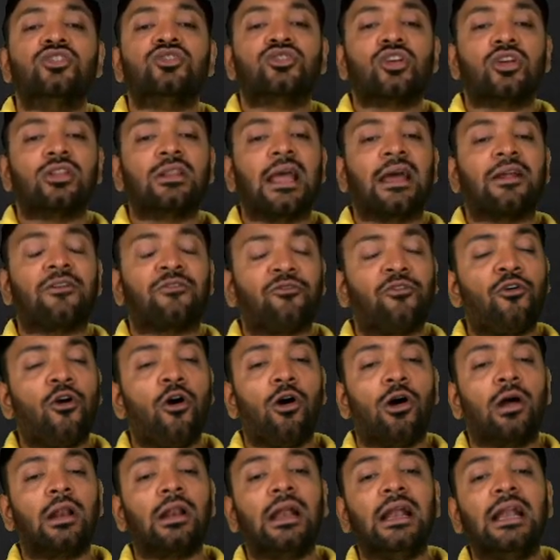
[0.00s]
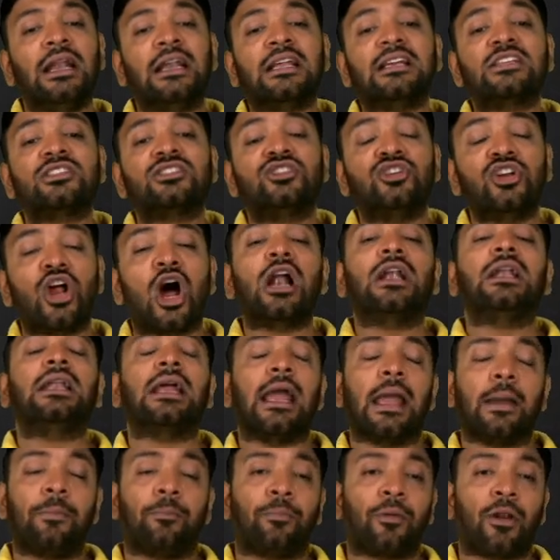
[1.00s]
So therefore, it is not
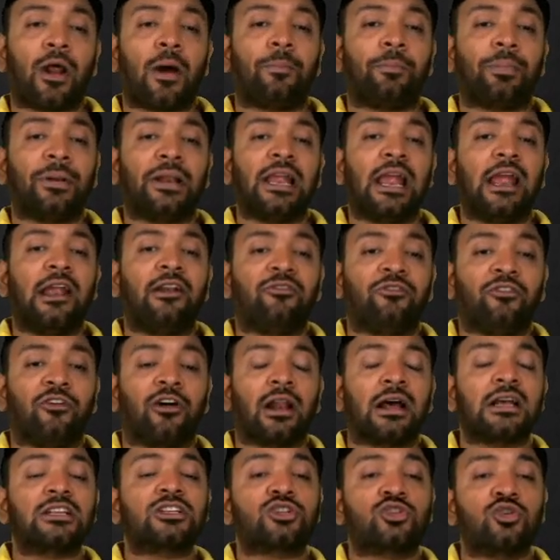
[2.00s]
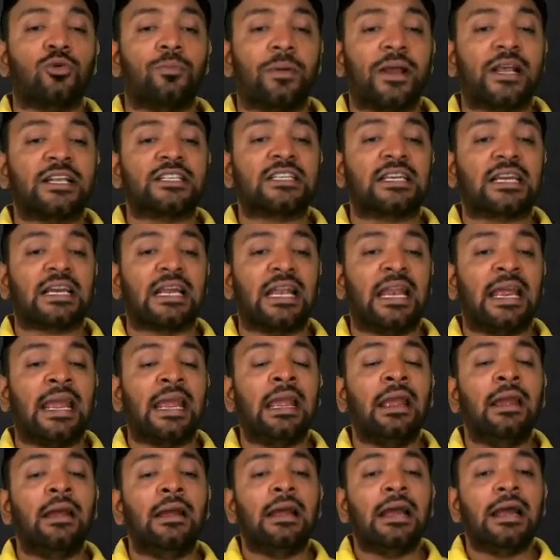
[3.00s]
appropriate for us to
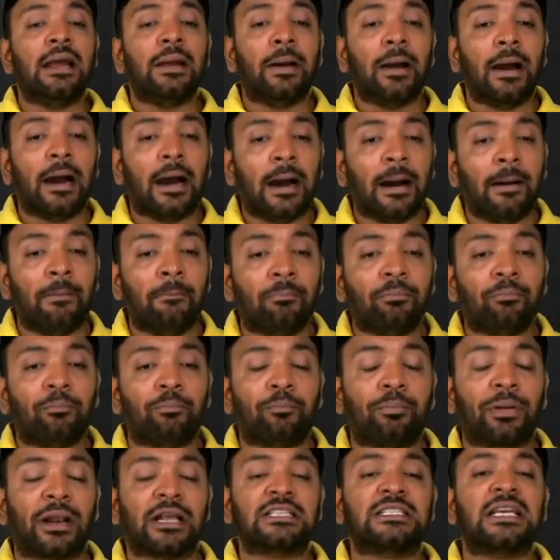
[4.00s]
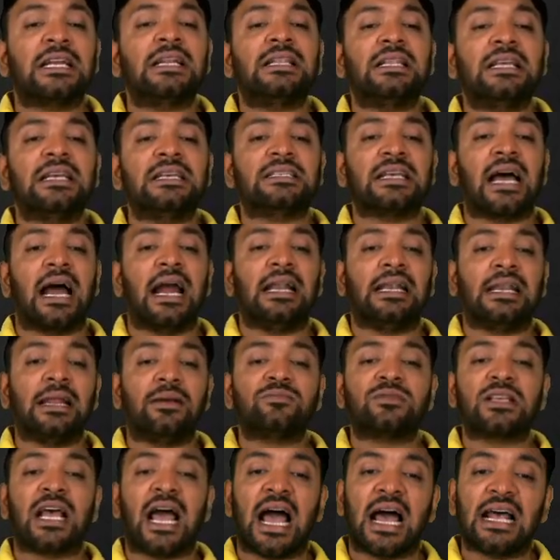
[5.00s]
basically present these
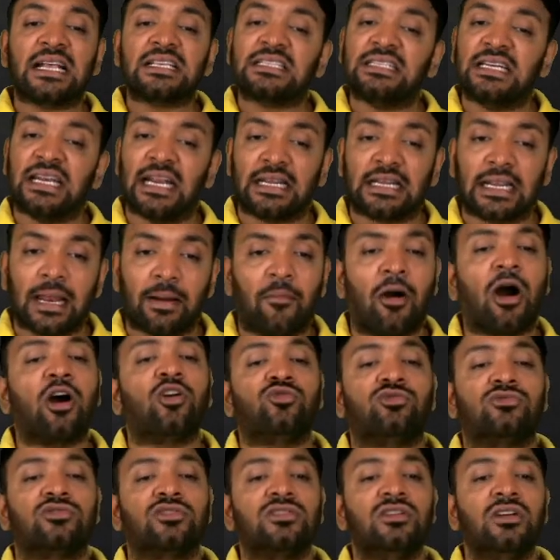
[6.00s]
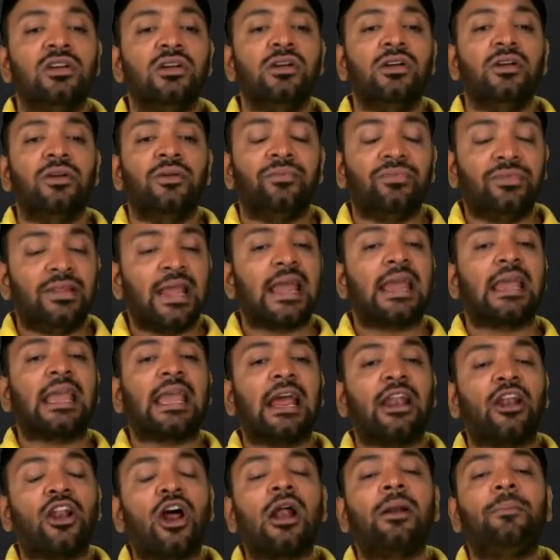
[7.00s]
items as net amounts. They
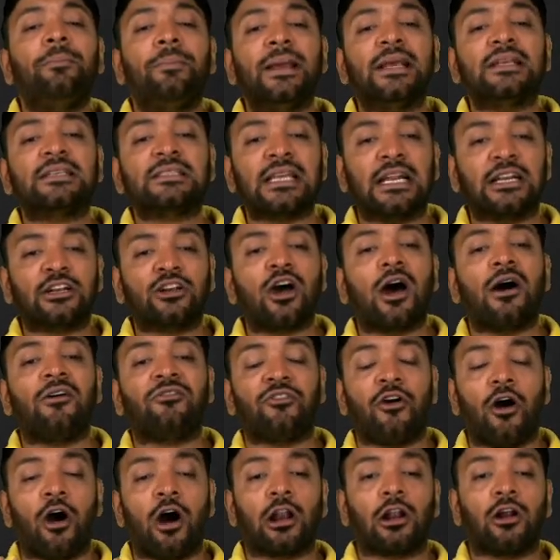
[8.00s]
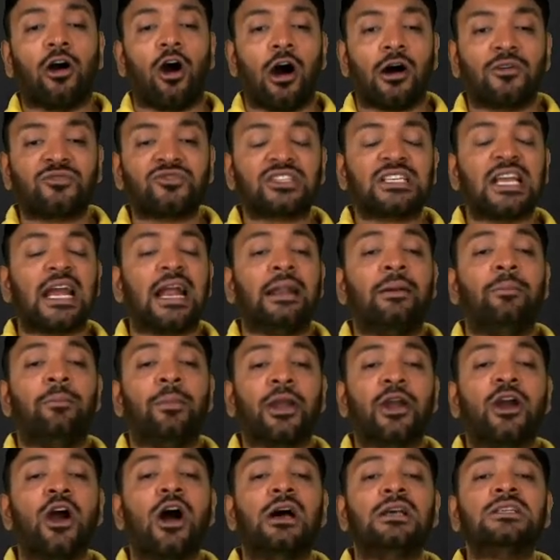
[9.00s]
cannot be set off or offset
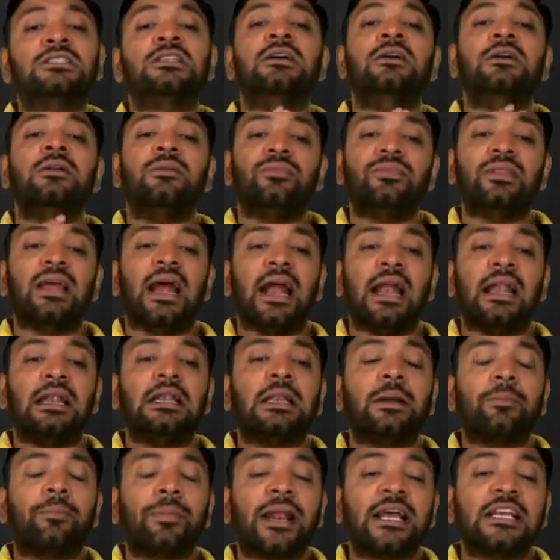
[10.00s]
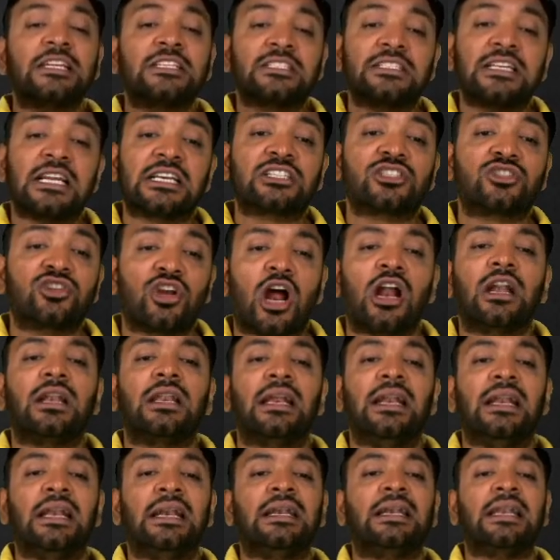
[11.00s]
because the enterprise does
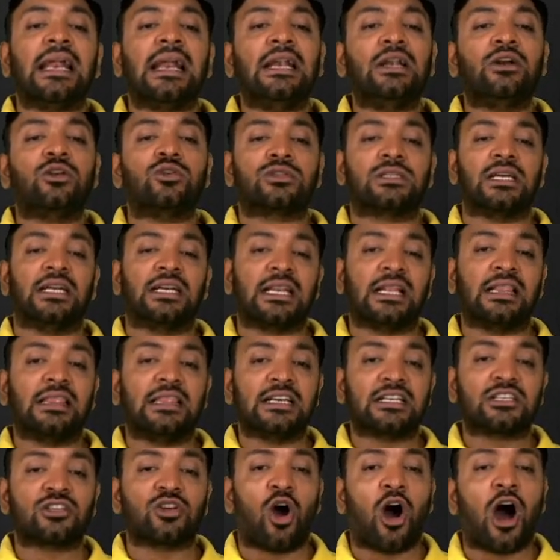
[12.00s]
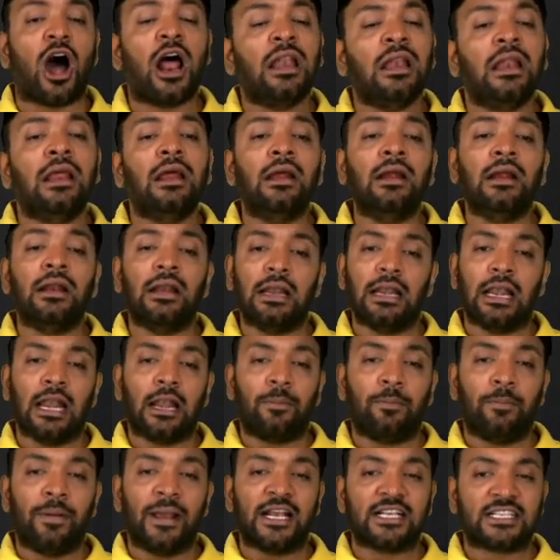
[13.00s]
not intend to settle this on
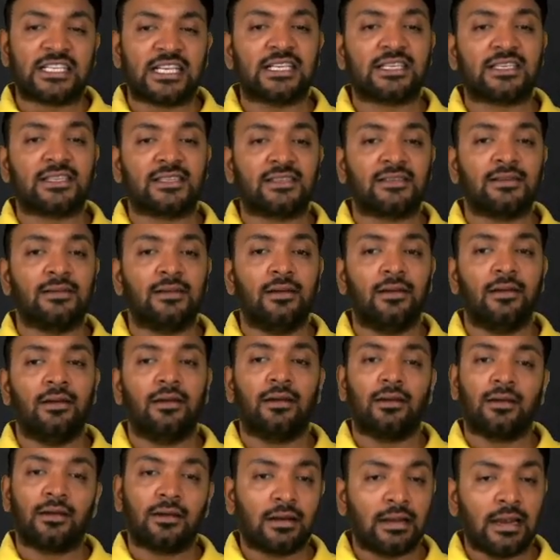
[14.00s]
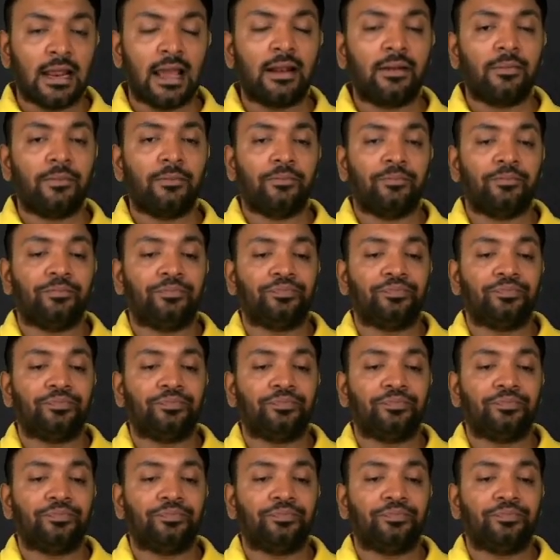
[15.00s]
net basis. Clear?